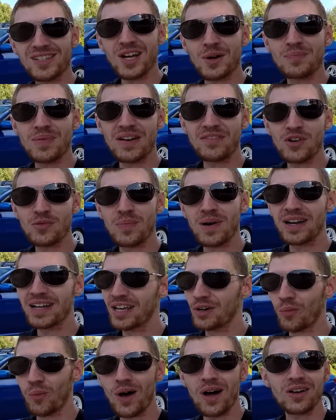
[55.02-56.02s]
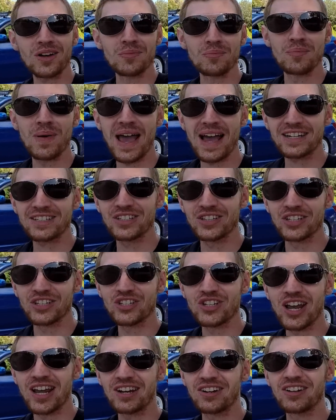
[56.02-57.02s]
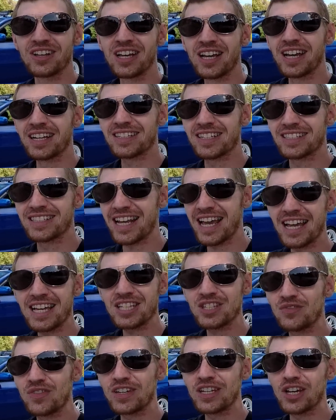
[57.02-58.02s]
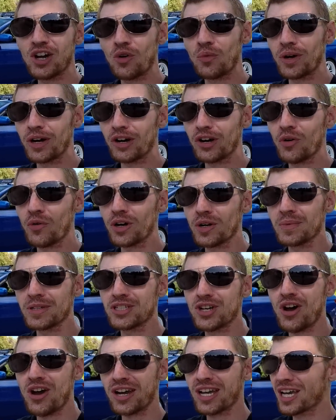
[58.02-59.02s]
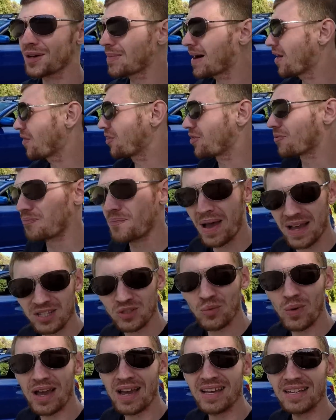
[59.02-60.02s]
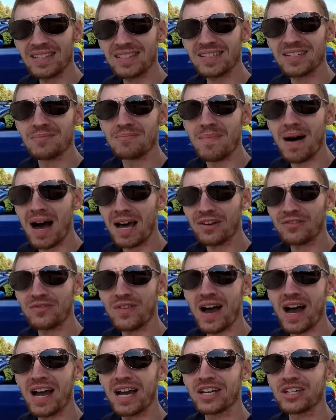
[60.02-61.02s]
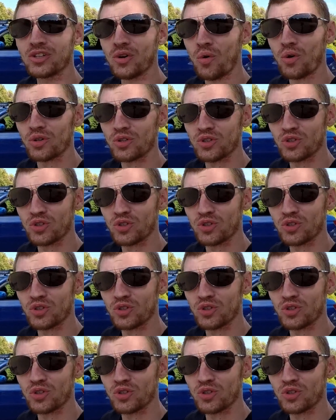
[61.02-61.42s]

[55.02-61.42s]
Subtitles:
What's up everybody, and welcome back to the channel. In today's video we are going to be talking about the best ways to modify your